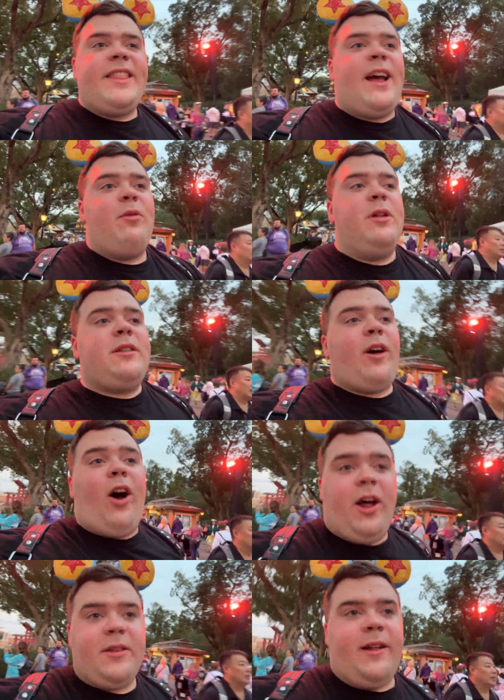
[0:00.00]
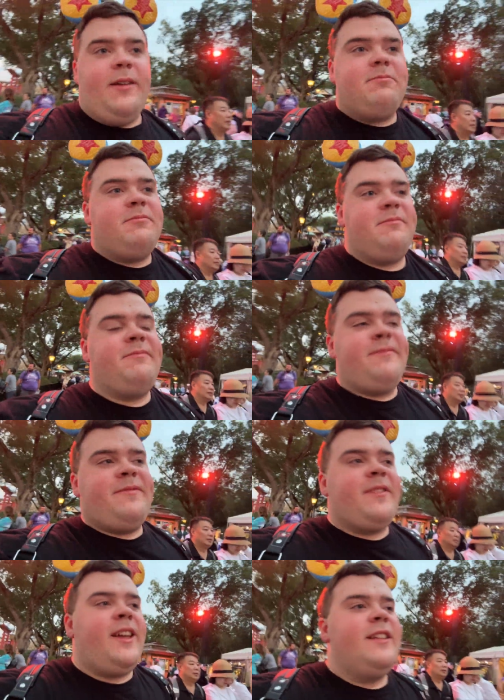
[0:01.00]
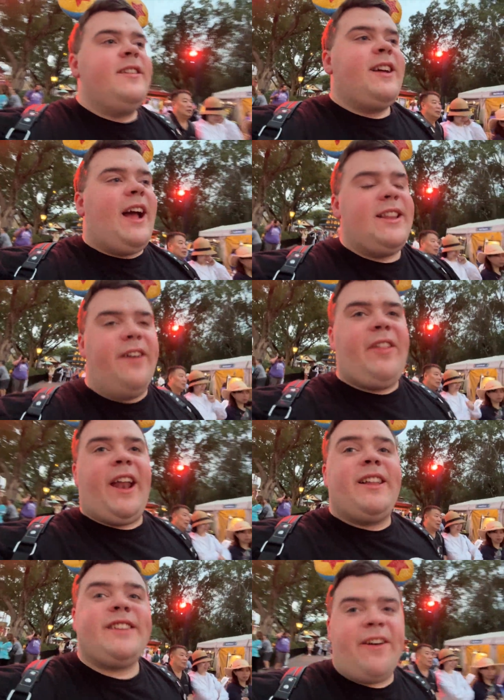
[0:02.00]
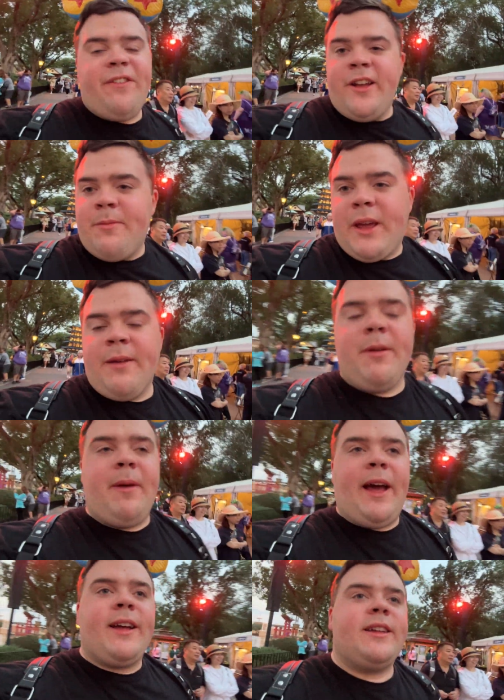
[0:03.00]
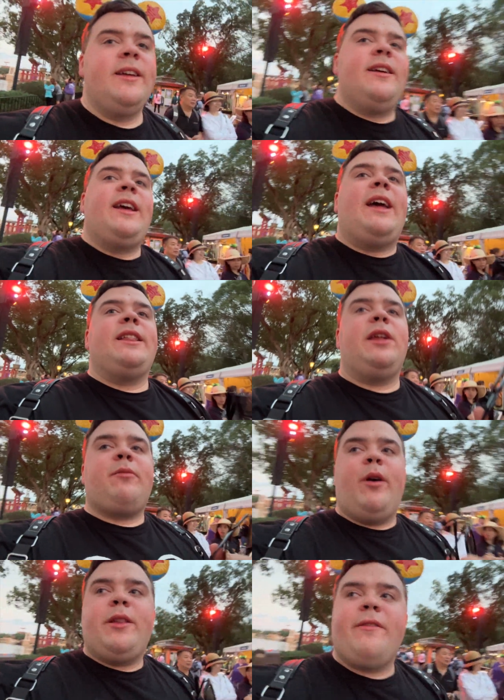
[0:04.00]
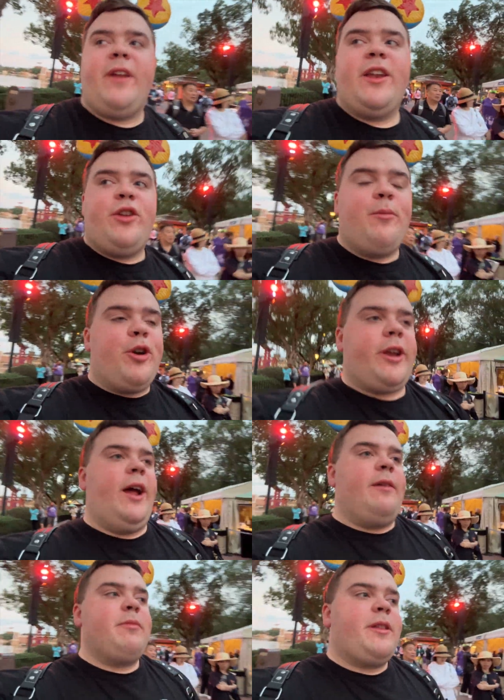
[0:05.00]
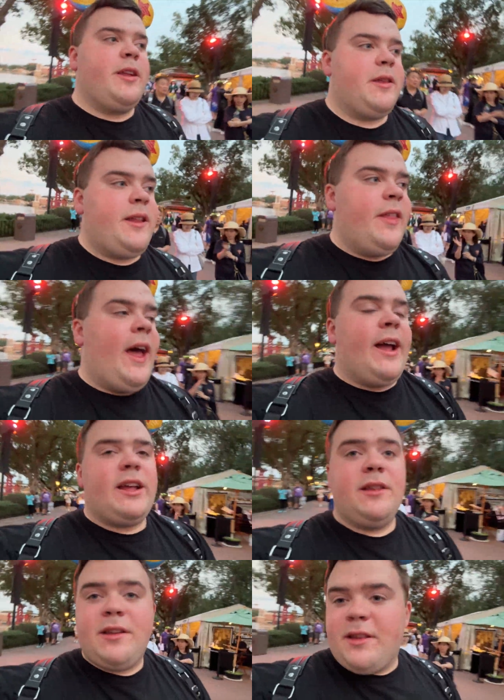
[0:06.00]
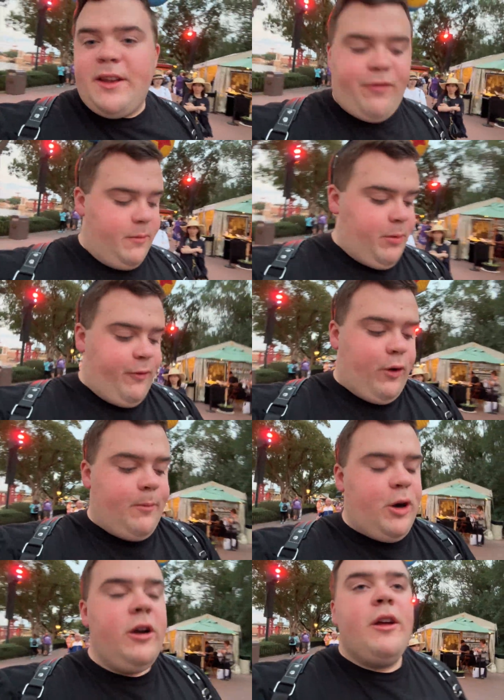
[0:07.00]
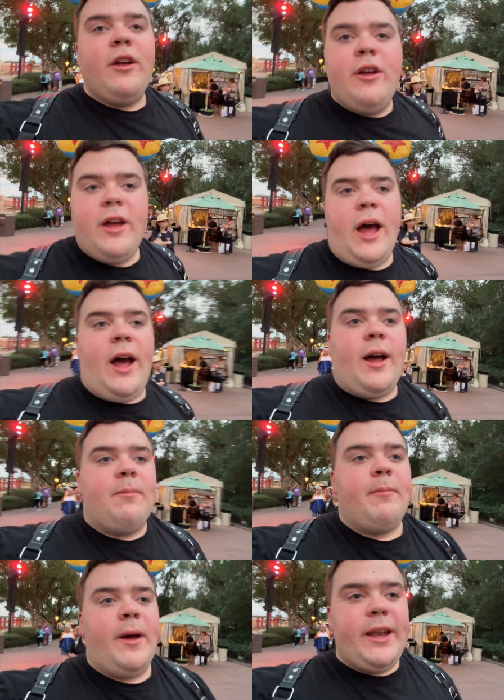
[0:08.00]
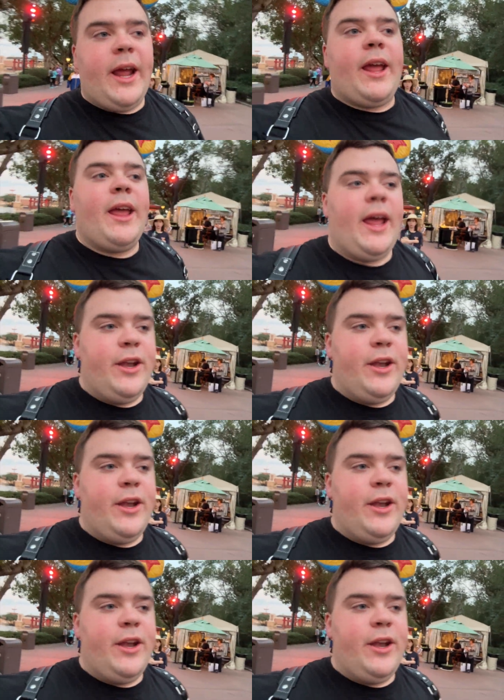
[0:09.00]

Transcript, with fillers: Was awesome. I love that. I'll definitely be coming back at least once, if not two more times, to see that, because it's different performer Monday and